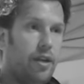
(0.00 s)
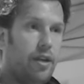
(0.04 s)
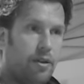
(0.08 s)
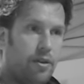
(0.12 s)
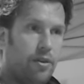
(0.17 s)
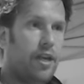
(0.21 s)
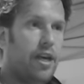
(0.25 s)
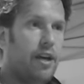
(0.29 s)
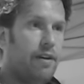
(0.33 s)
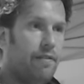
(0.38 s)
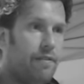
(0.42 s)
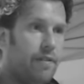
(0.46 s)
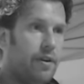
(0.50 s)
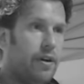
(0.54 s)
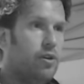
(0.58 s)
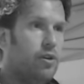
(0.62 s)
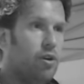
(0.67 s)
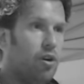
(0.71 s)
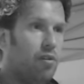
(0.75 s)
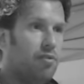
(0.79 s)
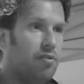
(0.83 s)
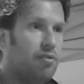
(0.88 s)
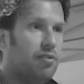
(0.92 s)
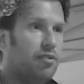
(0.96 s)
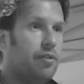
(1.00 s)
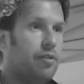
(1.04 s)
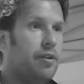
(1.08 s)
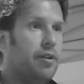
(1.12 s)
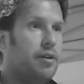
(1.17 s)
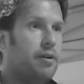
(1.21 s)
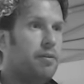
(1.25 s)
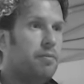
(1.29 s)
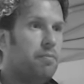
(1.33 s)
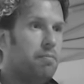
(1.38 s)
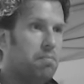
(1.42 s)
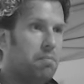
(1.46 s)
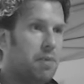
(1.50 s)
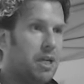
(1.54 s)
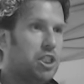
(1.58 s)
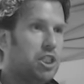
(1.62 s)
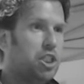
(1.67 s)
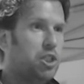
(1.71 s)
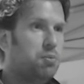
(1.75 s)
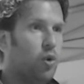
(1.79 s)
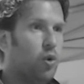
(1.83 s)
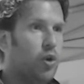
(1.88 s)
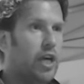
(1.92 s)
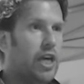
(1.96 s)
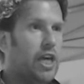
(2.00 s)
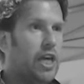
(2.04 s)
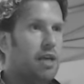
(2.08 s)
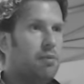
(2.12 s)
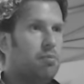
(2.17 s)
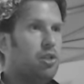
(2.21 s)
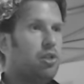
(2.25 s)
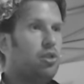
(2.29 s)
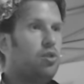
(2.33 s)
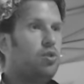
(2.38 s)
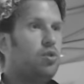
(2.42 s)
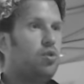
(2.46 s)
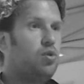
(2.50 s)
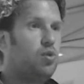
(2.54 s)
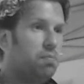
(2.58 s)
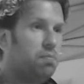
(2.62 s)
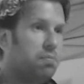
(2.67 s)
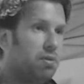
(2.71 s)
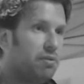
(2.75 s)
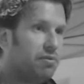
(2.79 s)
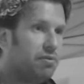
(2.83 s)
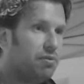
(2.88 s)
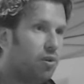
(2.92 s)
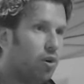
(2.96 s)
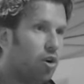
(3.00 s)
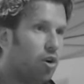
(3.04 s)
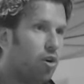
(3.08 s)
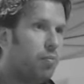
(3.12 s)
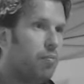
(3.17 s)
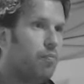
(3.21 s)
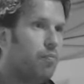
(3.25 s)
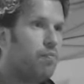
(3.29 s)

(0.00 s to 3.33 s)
they are very often much more able to perform